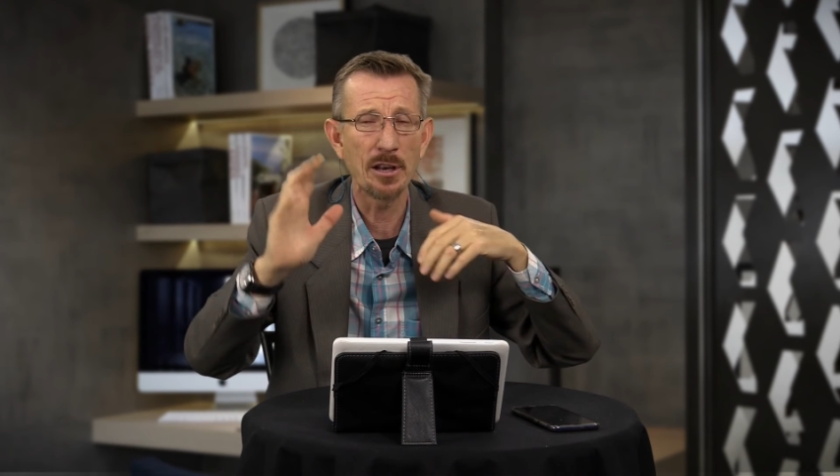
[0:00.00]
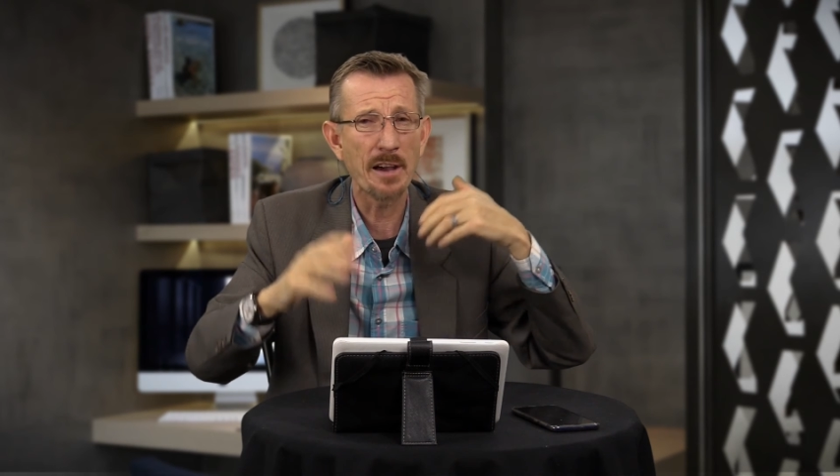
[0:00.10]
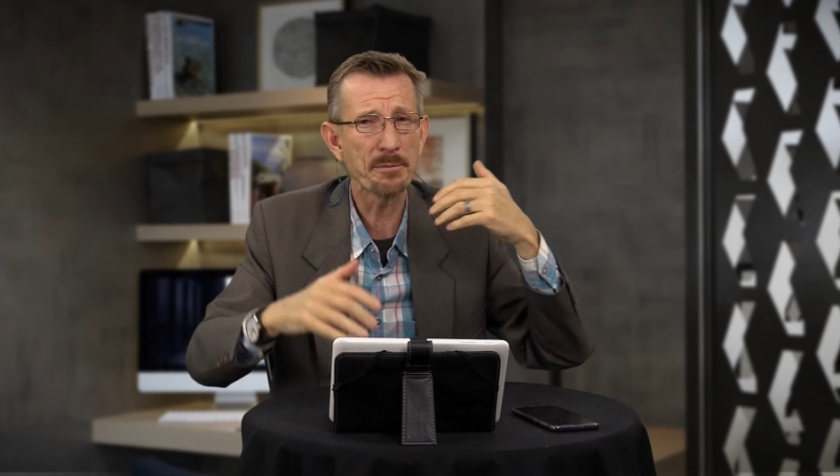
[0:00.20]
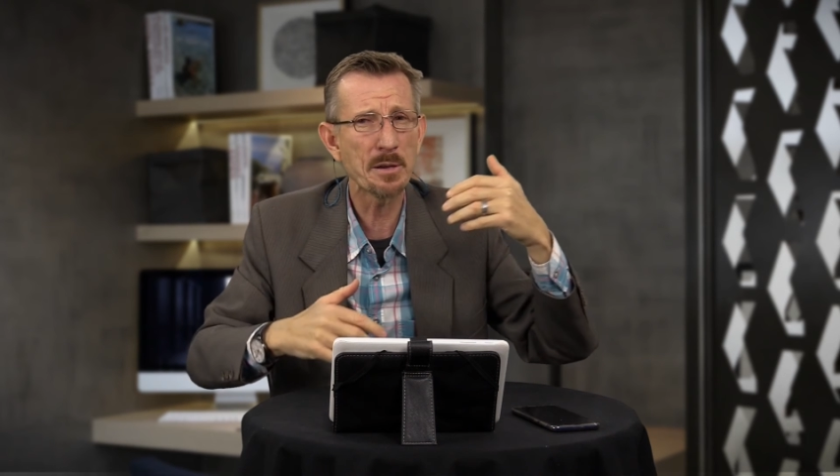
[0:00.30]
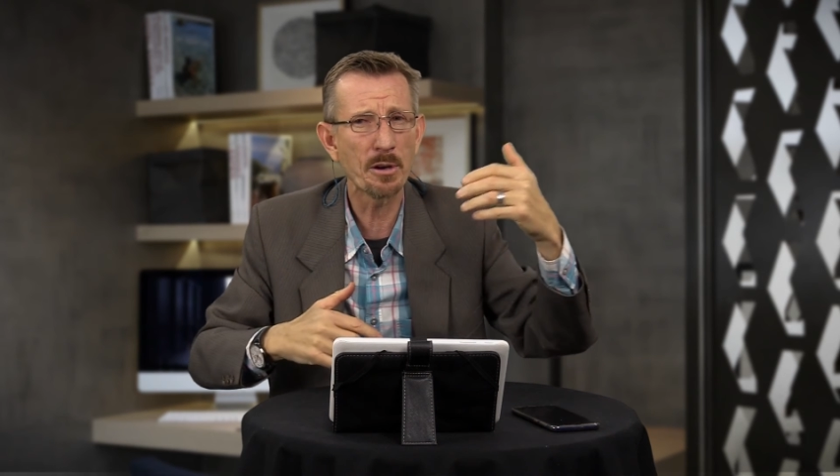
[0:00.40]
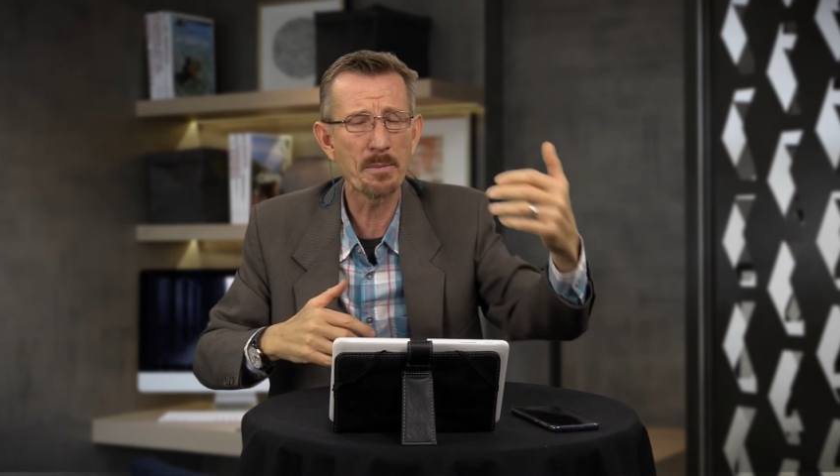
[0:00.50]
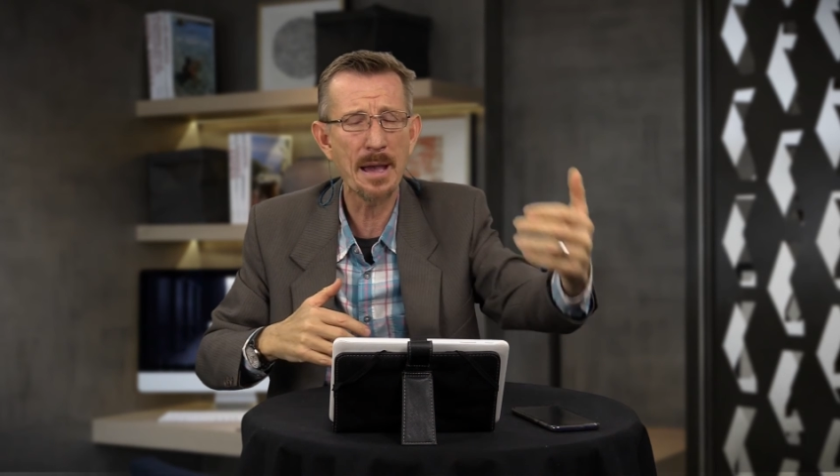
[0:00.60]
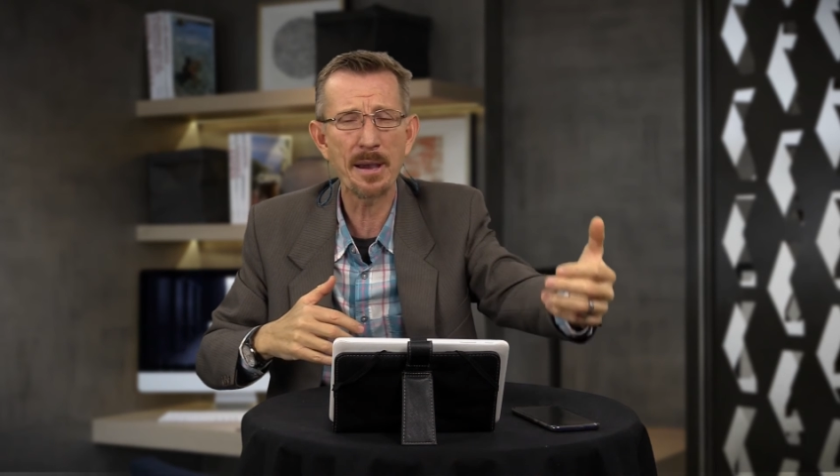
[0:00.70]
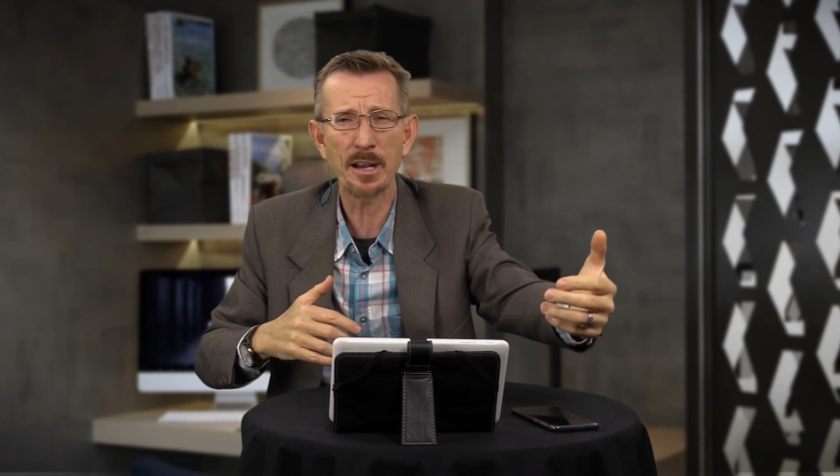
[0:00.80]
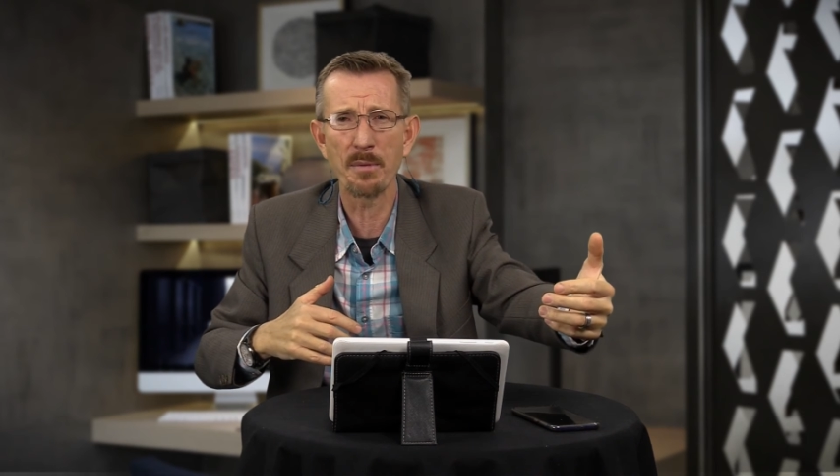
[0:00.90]
love me, you will
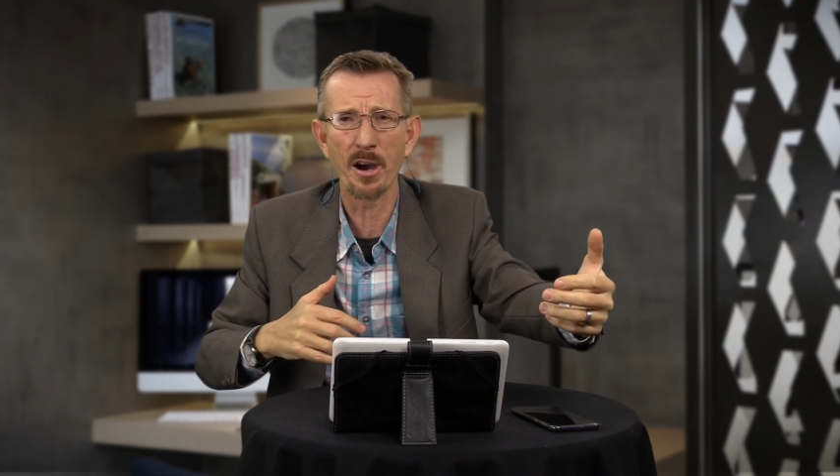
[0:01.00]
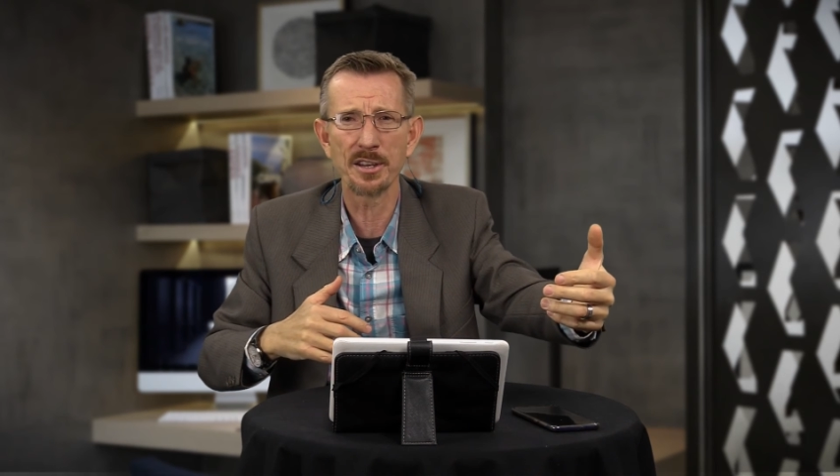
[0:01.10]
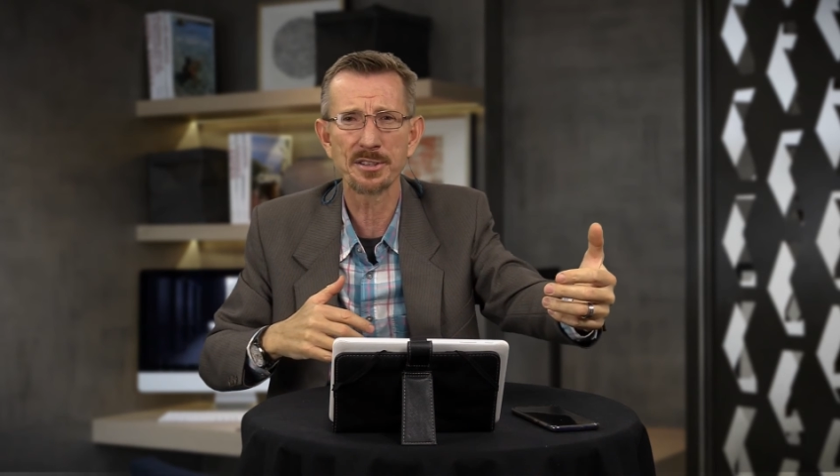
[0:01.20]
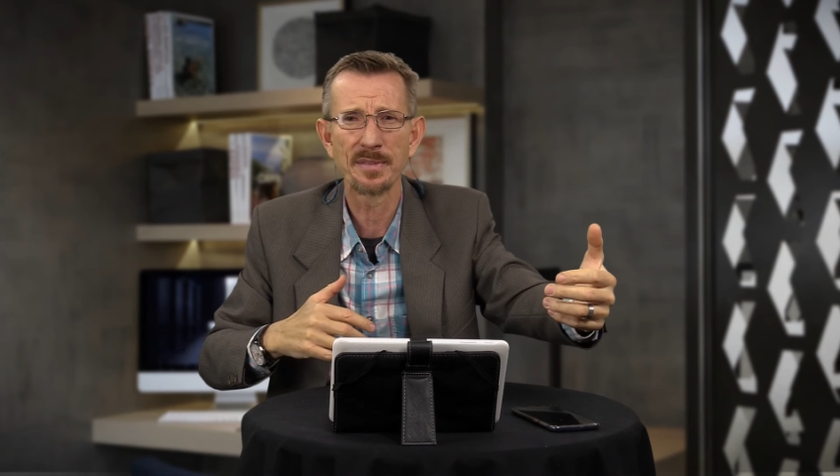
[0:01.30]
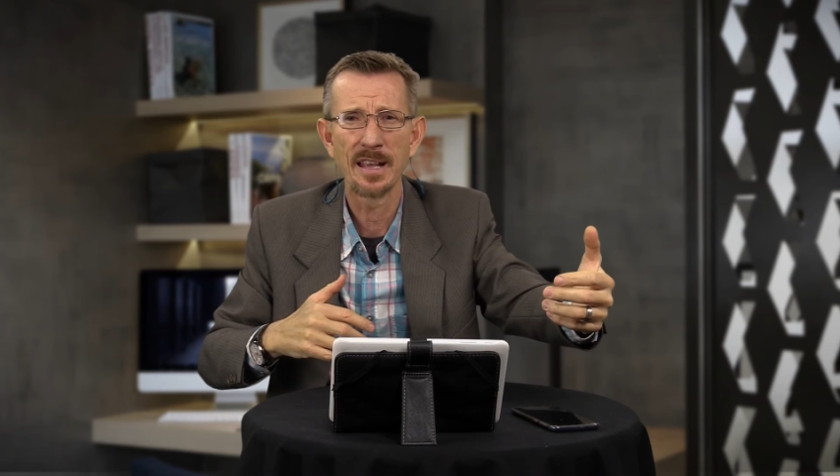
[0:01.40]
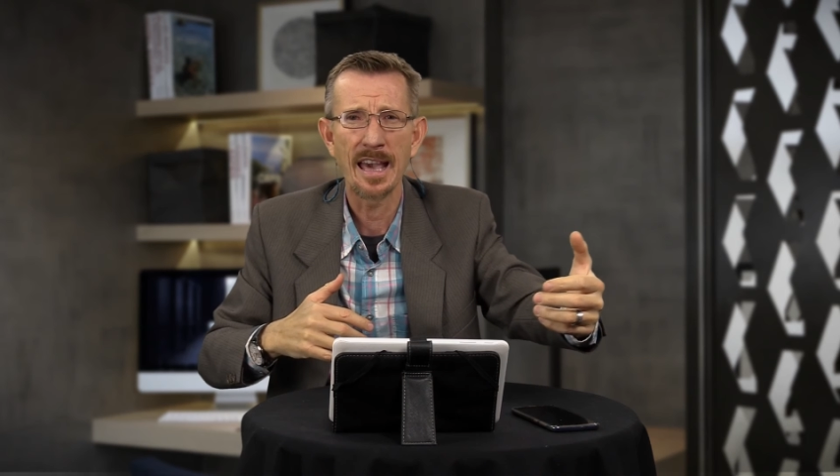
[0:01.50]
obey my commands.